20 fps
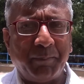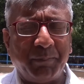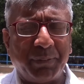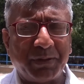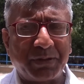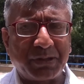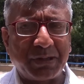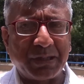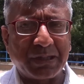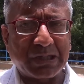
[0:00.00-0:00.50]

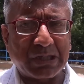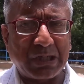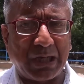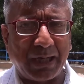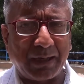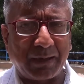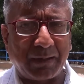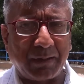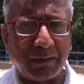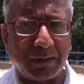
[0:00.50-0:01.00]
business
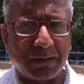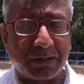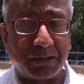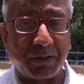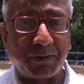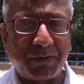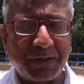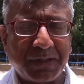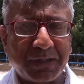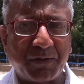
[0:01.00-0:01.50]
cycles,
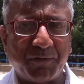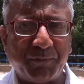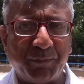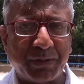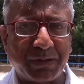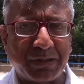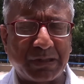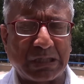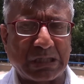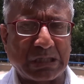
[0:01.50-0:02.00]
the risk of
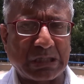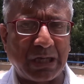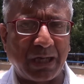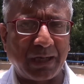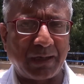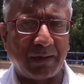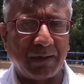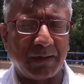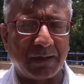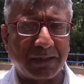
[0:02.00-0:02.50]
business
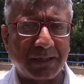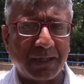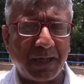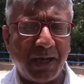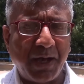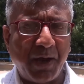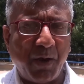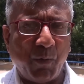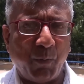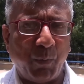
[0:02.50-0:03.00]
cycles
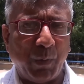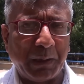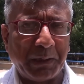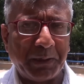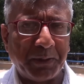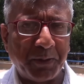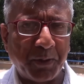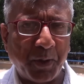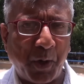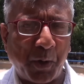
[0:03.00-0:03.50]
will
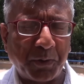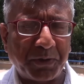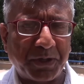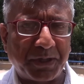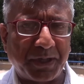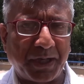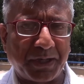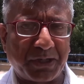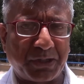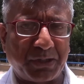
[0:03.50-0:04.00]
not
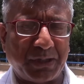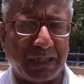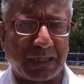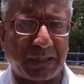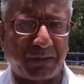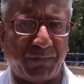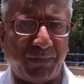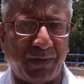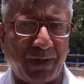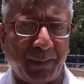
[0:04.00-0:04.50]
touch
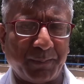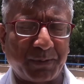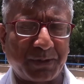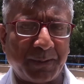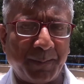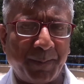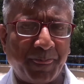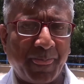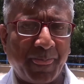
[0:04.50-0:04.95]
these firms.